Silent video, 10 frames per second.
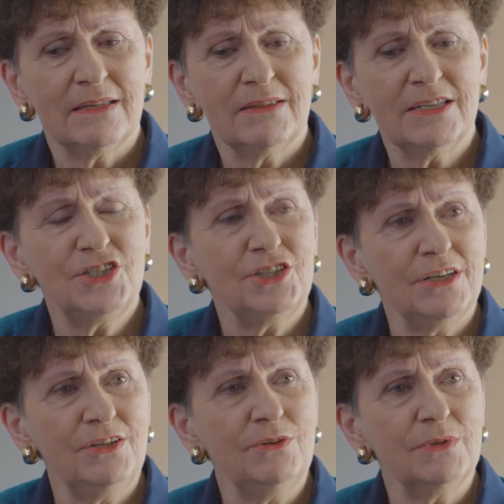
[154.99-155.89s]
the
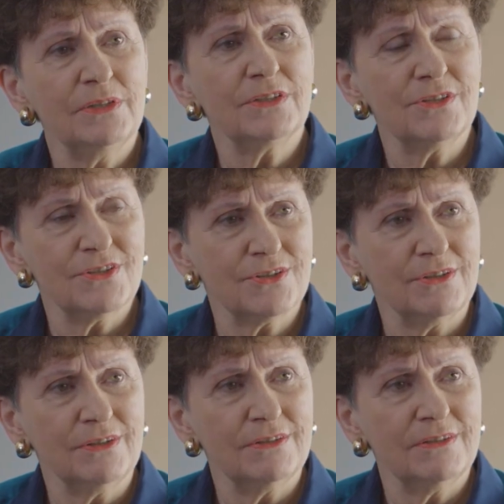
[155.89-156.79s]
genuine
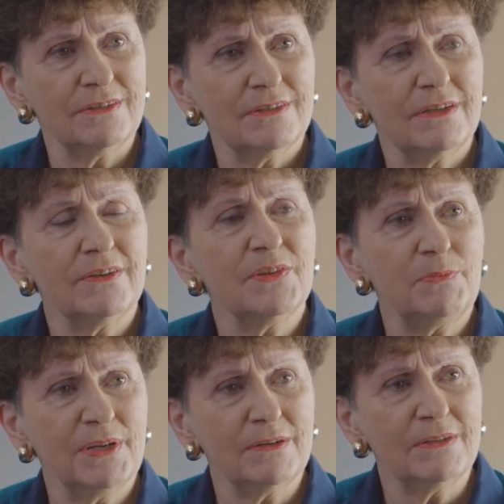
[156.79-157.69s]
concern of the
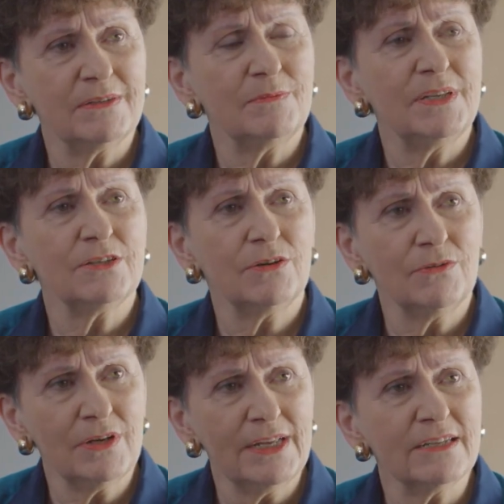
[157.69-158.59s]
parent be
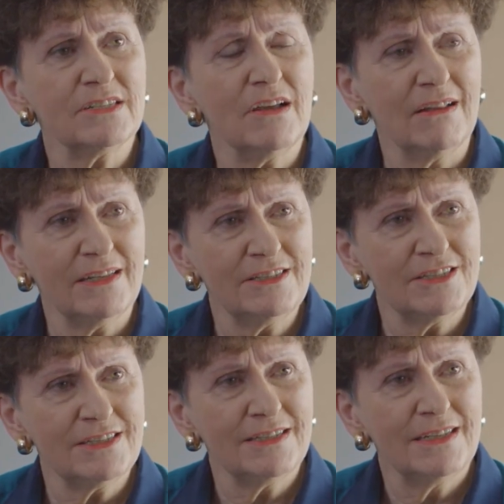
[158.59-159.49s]
totally
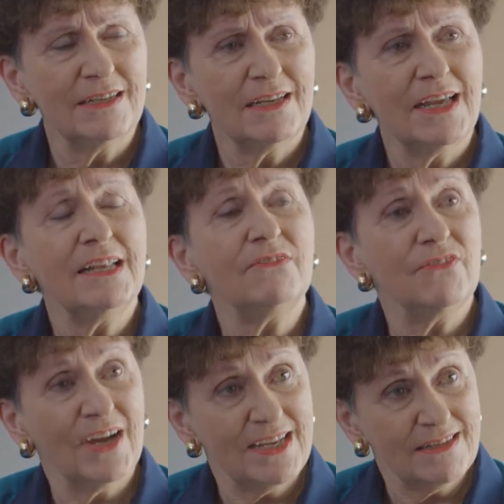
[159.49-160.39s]
acknowledged and
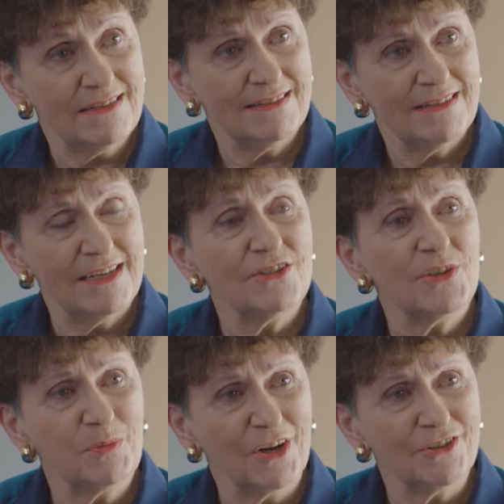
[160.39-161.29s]
invited into
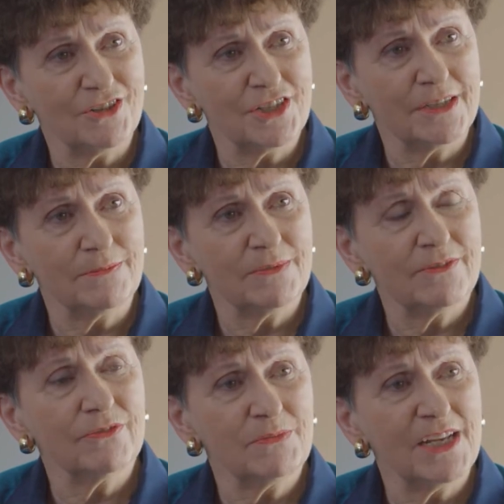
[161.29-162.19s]
the partnership
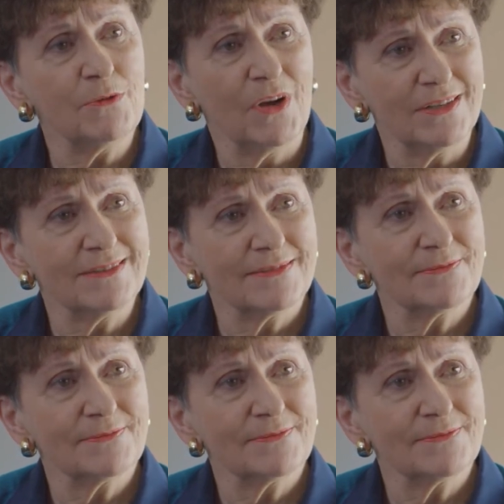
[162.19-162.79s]
from day one.